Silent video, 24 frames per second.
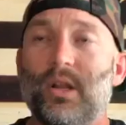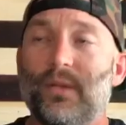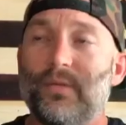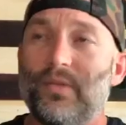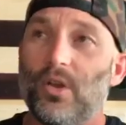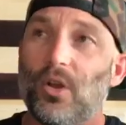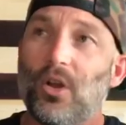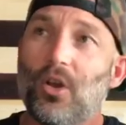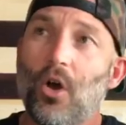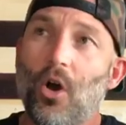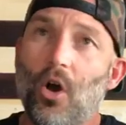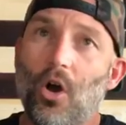of
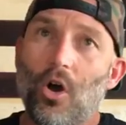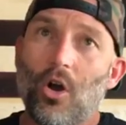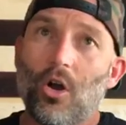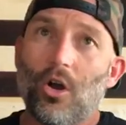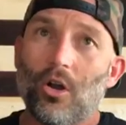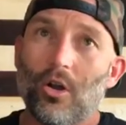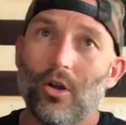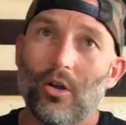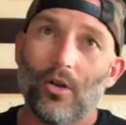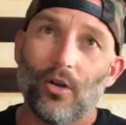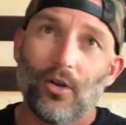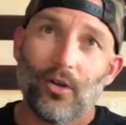the
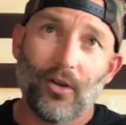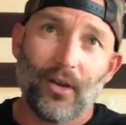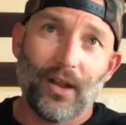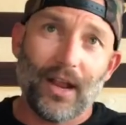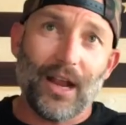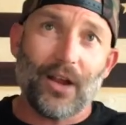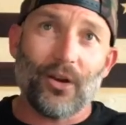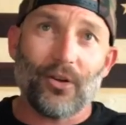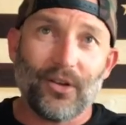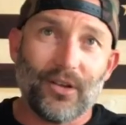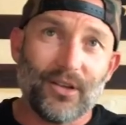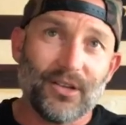car
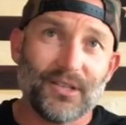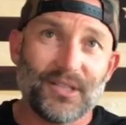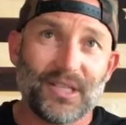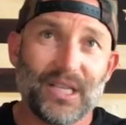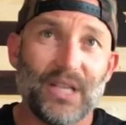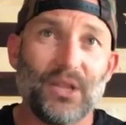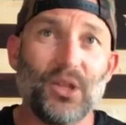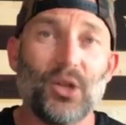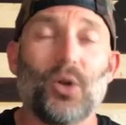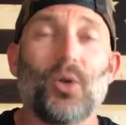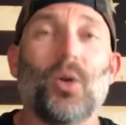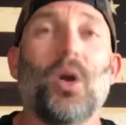areas
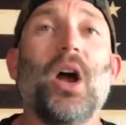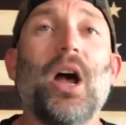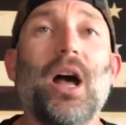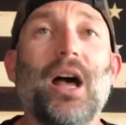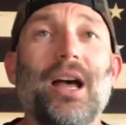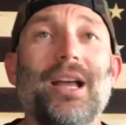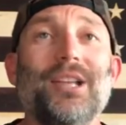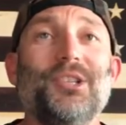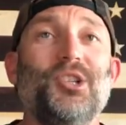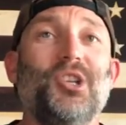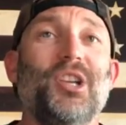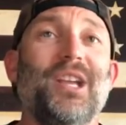in the
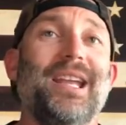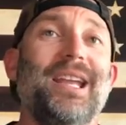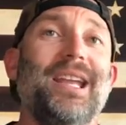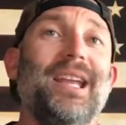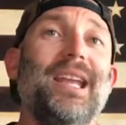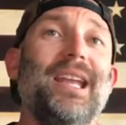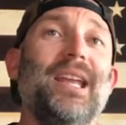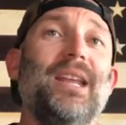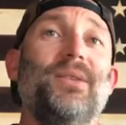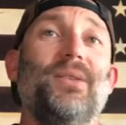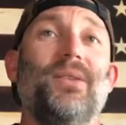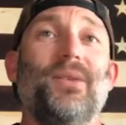garage
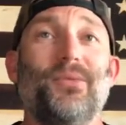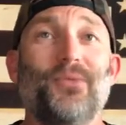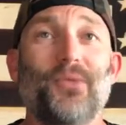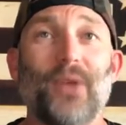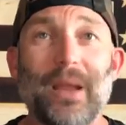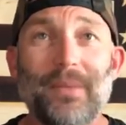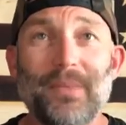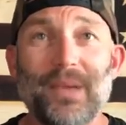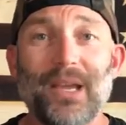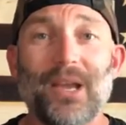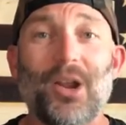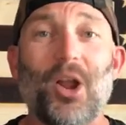and
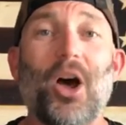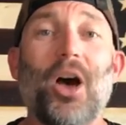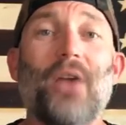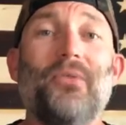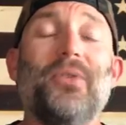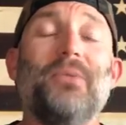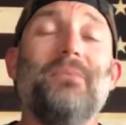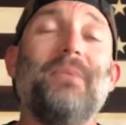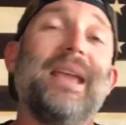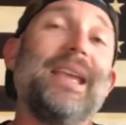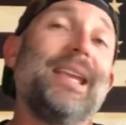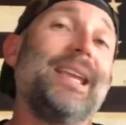framing it off
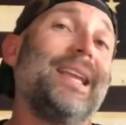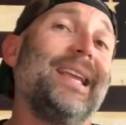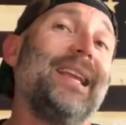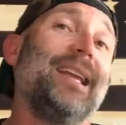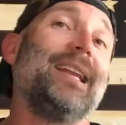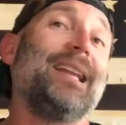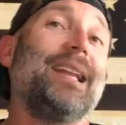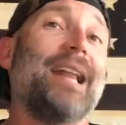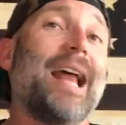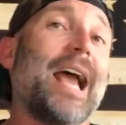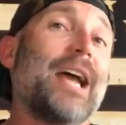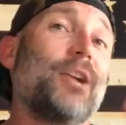and making it
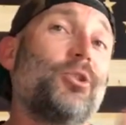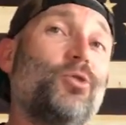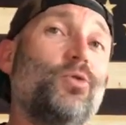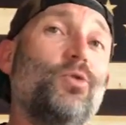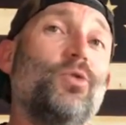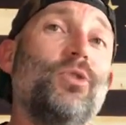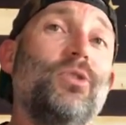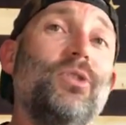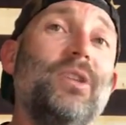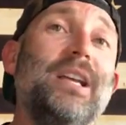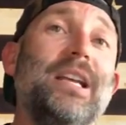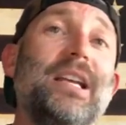an
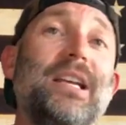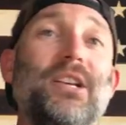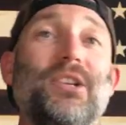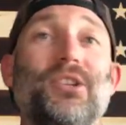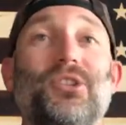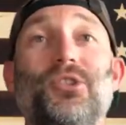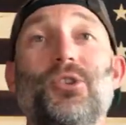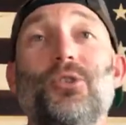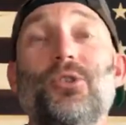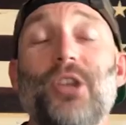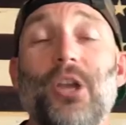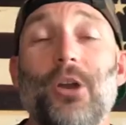actual
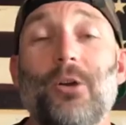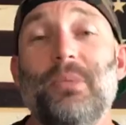studio.